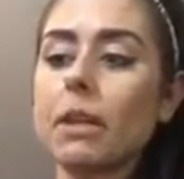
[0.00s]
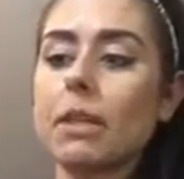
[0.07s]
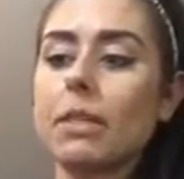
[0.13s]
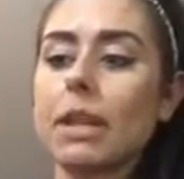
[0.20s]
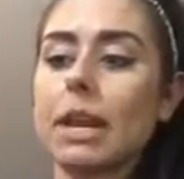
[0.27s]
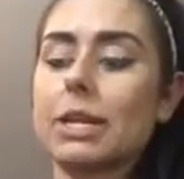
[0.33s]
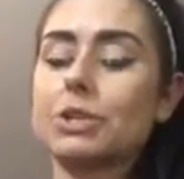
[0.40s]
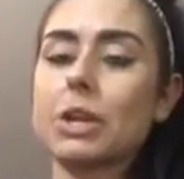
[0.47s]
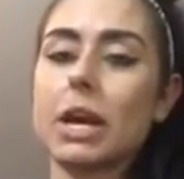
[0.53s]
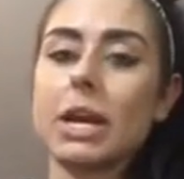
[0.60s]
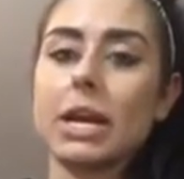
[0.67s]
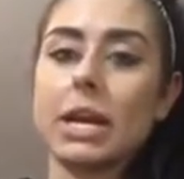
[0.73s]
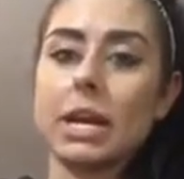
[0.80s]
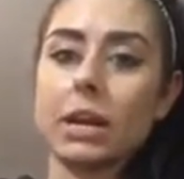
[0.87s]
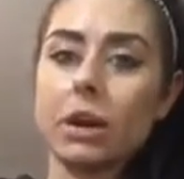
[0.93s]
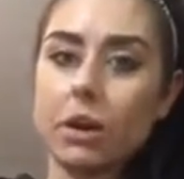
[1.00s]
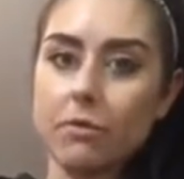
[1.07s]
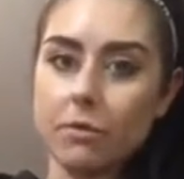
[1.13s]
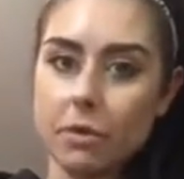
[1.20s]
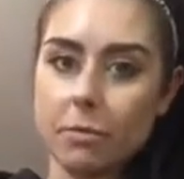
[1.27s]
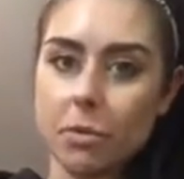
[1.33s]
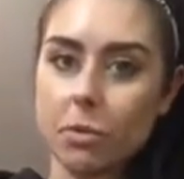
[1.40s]
Then I tried again in
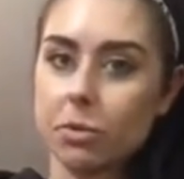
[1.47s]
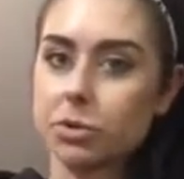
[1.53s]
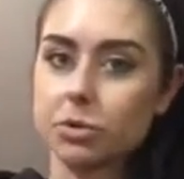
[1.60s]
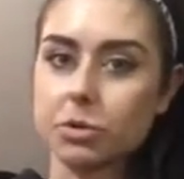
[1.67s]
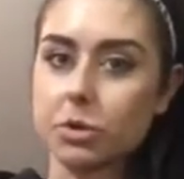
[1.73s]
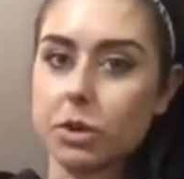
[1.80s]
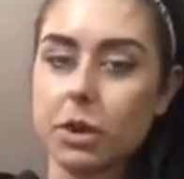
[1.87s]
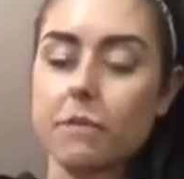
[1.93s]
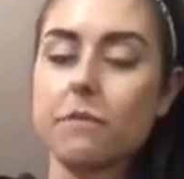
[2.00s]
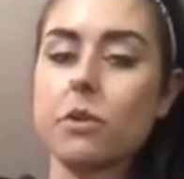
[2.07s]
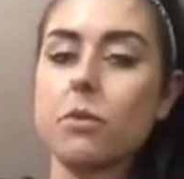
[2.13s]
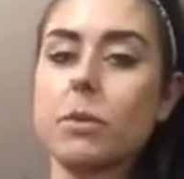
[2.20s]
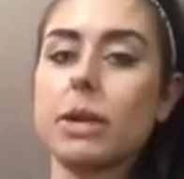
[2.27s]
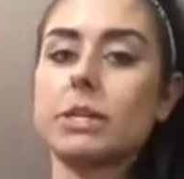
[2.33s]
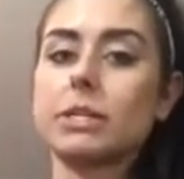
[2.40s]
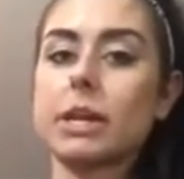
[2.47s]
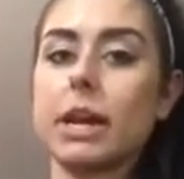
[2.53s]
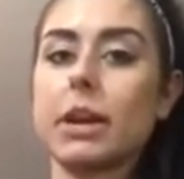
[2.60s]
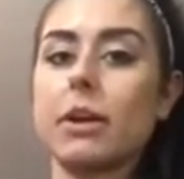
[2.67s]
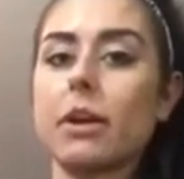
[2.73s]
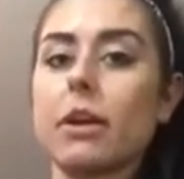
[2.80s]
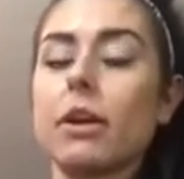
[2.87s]
November, which was only a few weeks
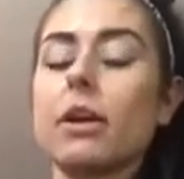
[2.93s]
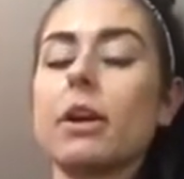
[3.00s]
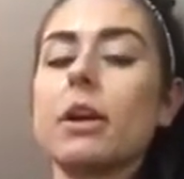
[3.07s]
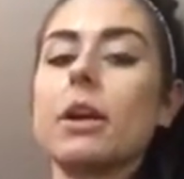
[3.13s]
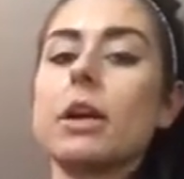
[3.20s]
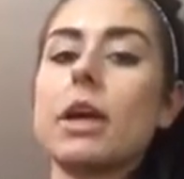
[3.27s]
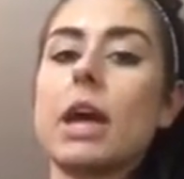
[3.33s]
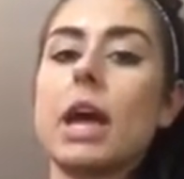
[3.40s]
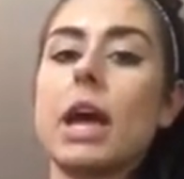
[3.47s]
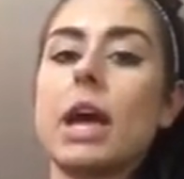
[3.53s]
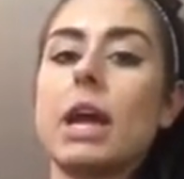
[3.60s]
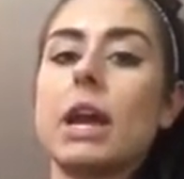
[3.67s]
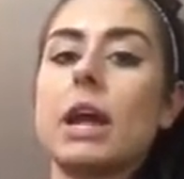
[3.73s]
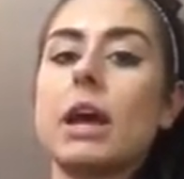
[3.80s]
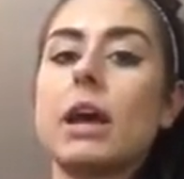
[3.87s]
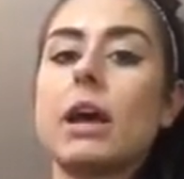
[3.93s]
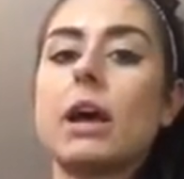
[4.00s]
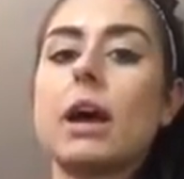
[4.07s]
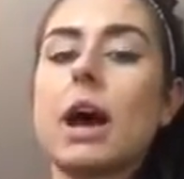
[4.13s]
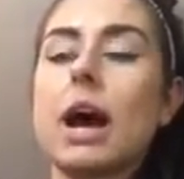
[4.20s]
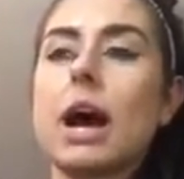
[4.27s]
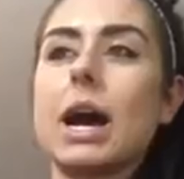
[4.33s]
later, and
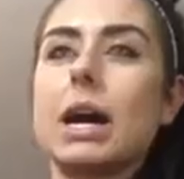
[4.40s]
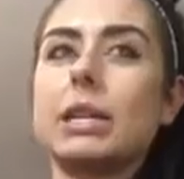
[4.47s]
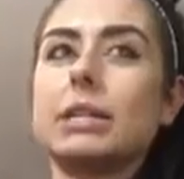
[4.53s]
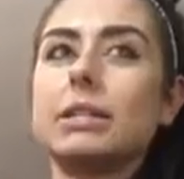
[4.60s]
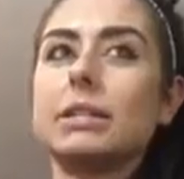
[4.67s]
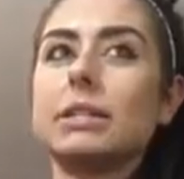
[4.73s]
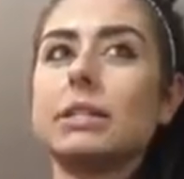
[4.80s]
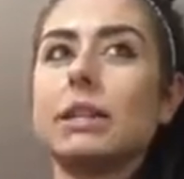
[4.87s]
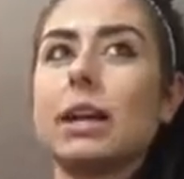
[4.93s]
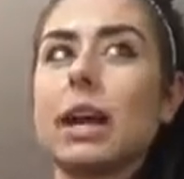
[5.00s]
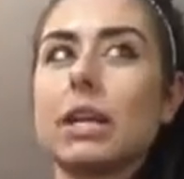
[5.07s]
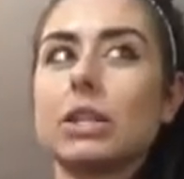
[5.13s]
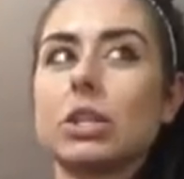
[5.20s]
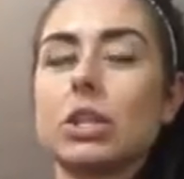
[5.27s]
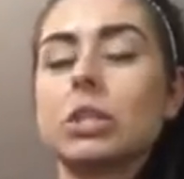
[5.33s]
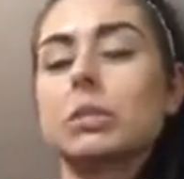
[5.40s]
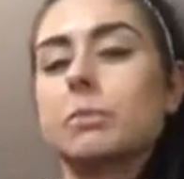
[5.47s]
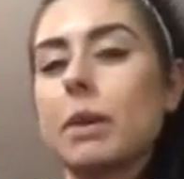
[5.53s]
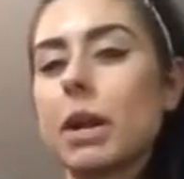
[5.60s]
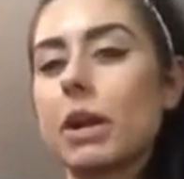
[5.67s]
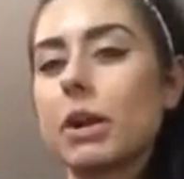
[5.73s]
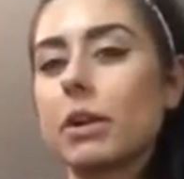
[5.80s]
I looked
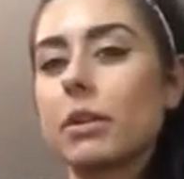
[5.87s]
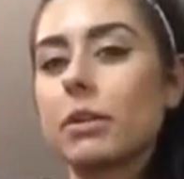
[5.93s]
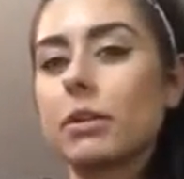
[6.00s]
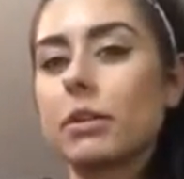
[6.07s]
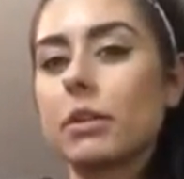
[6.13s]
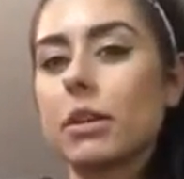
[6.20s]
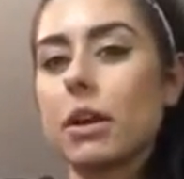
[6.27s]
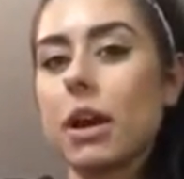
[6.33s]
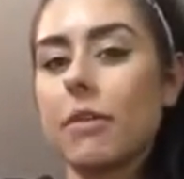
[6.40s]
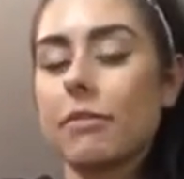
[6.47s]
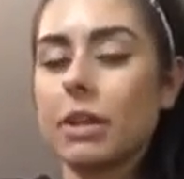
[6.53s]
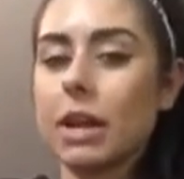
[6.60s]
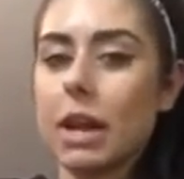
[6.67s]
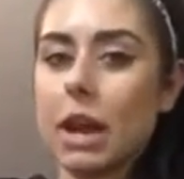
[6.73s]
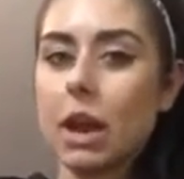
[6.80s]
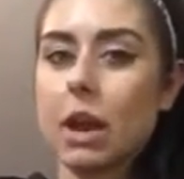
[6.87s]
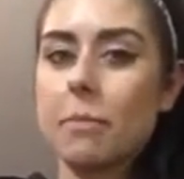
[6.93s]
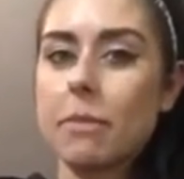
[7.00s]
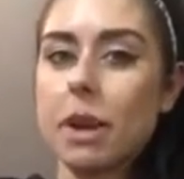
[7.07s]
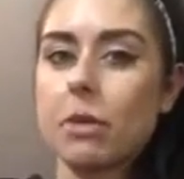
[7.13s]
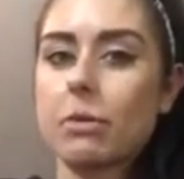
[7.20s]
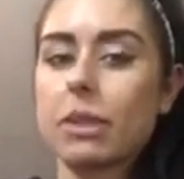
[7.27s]
better. I feel like I got
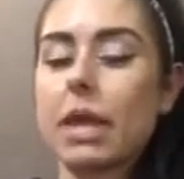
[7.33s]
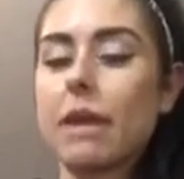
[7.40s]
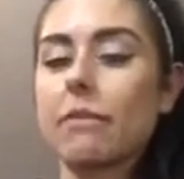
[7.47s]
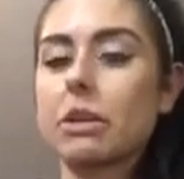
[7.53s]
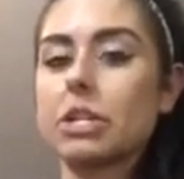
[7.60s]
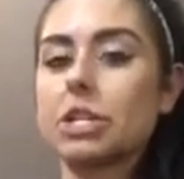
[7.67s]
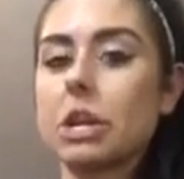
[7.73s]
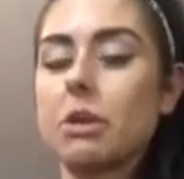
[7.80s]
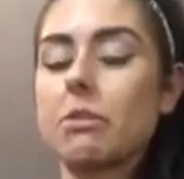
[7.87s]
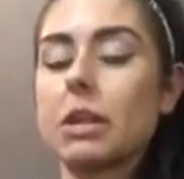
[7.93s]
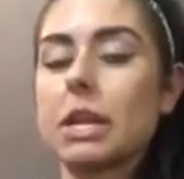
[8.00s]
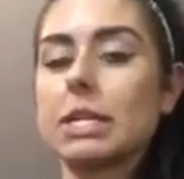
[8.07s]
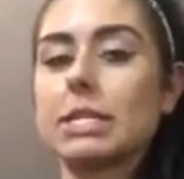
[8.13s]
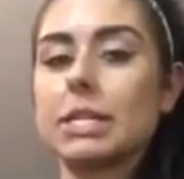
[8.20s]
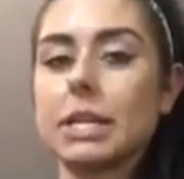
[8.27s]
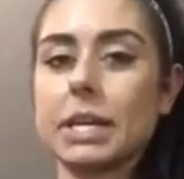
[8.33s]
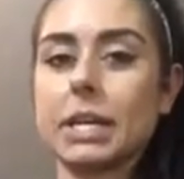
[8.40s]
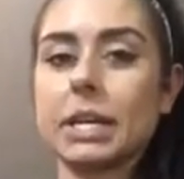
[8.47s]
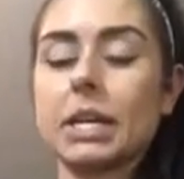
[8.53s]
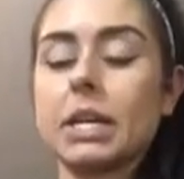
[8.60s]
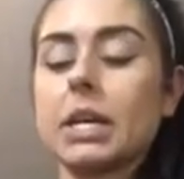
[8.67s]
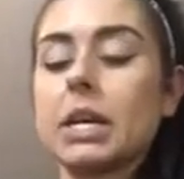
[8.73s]
better with every show that I did.